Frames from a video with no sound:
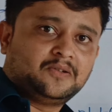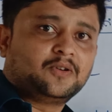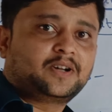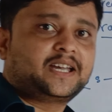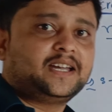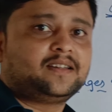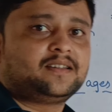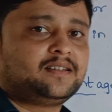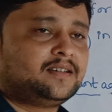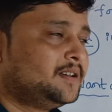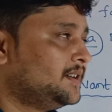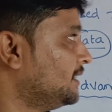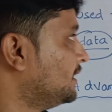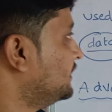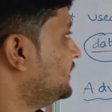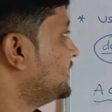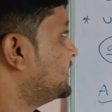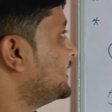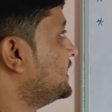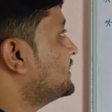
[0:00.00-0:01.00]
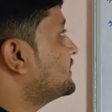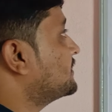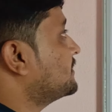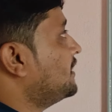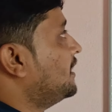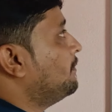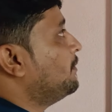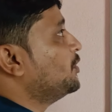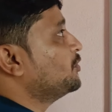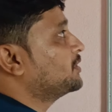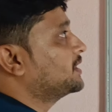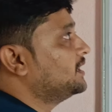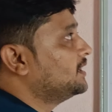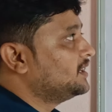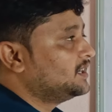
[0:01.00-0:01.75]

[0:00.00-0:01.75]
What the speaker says: Okay, this is about